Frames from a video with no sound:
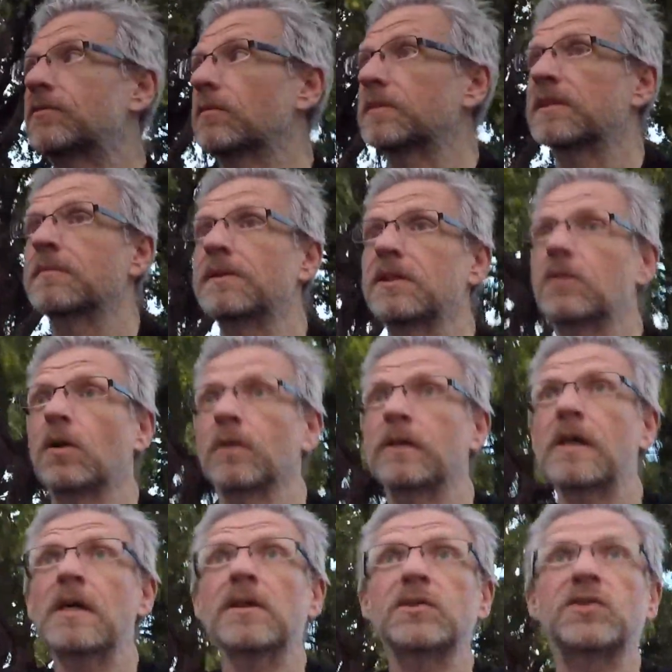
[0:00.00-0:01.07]
from somebody called
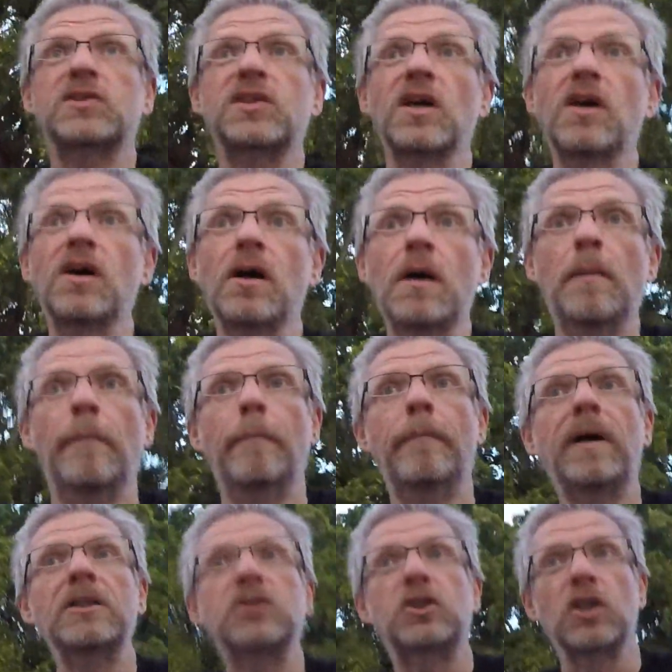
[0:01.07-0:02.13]
Sir
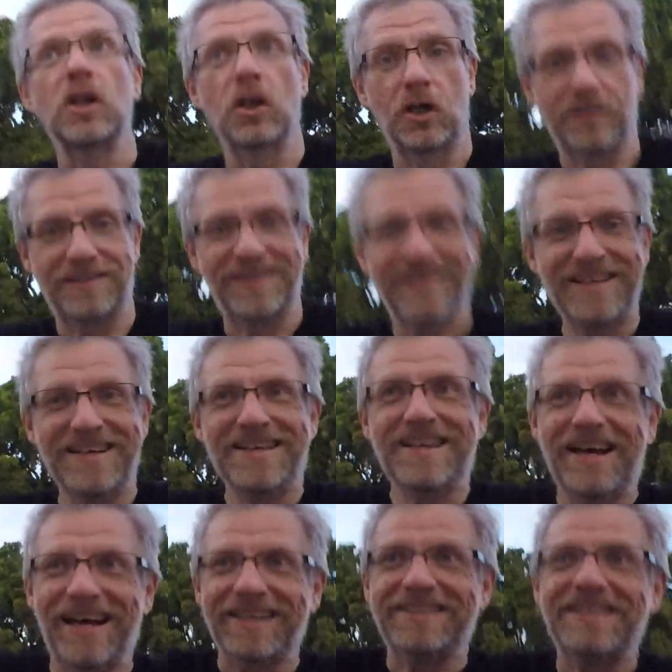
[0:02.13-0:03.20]
Munchalot,
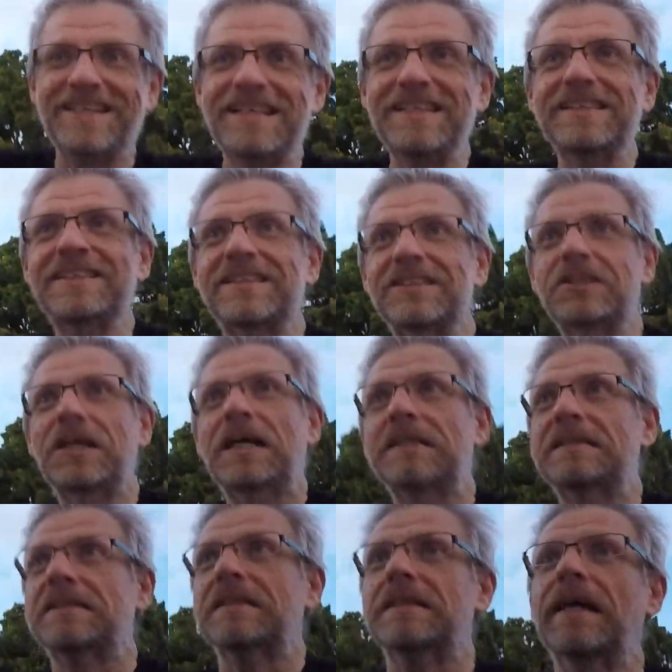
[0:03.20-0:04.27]
and he
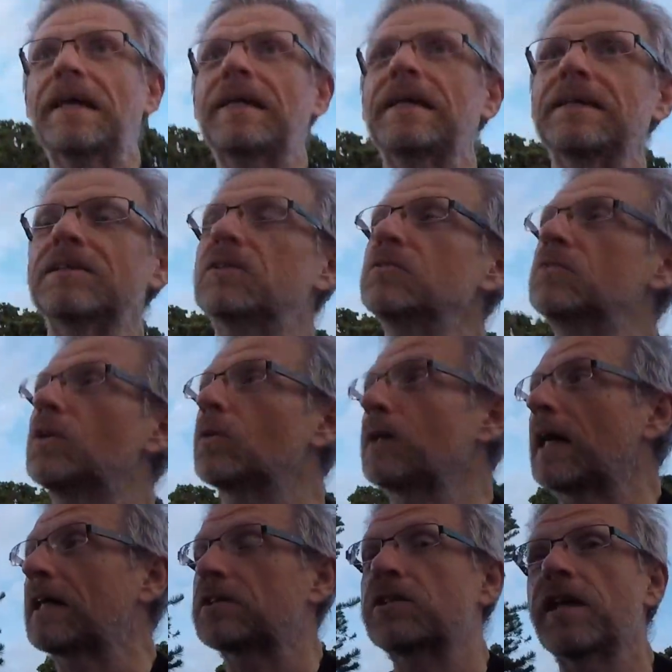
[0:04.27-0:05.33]
suggested, hey, you don't
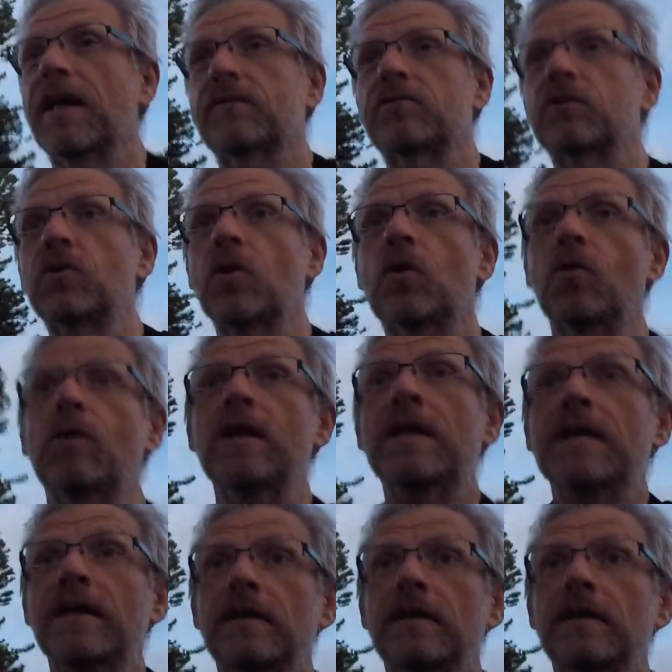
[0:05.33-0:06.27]
actually have to go